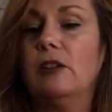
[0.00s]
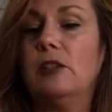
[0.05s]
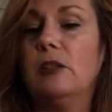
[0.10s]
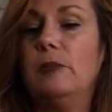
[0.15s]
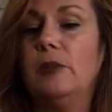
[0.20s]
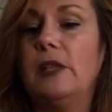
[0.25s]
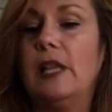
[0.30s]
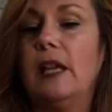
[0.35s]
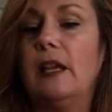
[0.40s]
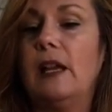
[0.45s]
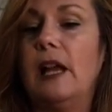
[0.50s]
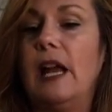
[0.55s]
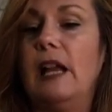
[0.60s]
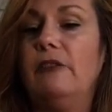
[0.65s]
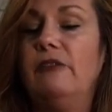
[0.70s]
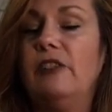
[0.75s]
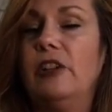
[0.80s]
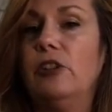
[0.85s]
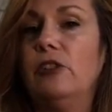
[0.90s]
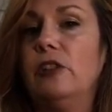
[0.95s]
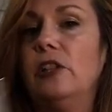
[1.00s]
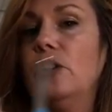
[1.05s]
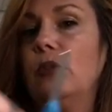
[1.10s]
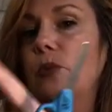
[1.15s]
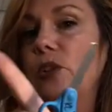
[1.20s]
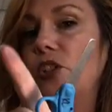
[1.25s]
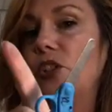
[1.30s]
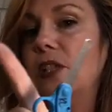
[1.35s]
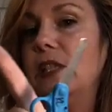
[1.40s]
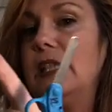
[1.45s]
to put that guide finger in there,
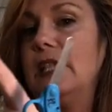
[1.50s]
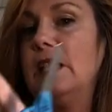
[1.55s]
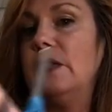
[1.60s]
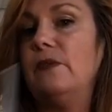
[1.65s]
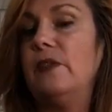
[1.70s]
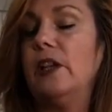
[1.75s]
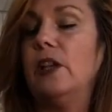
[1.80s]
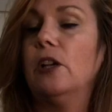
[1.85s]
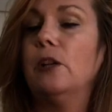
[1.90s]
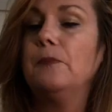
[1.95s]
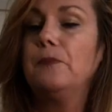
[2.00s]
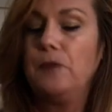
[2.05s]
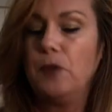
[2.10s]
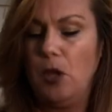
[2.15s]
which is this finger,